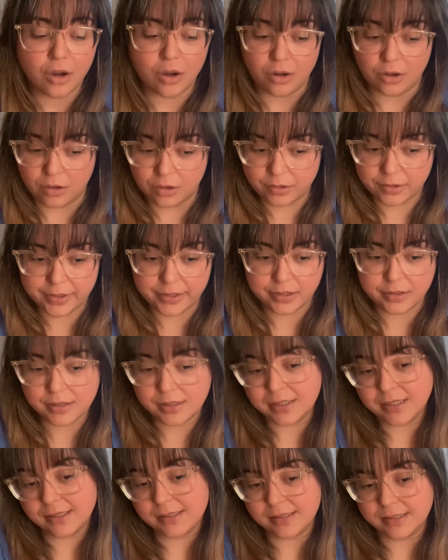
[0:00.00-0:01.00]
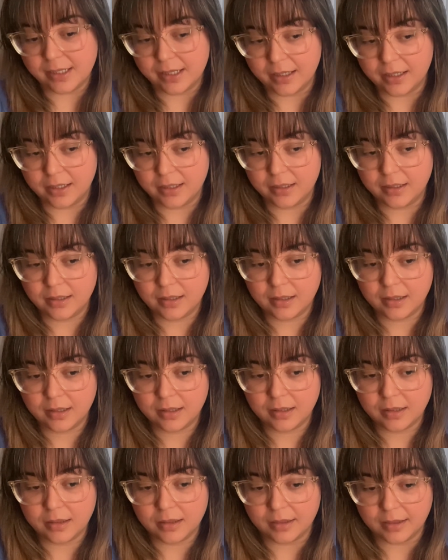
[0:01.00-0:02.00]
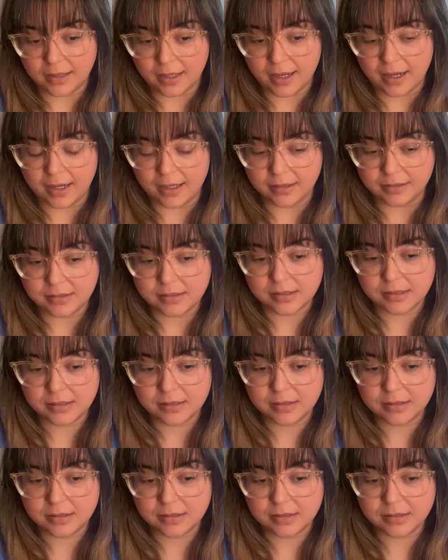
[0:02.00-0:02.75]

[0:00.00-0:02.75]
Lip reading: all this to say that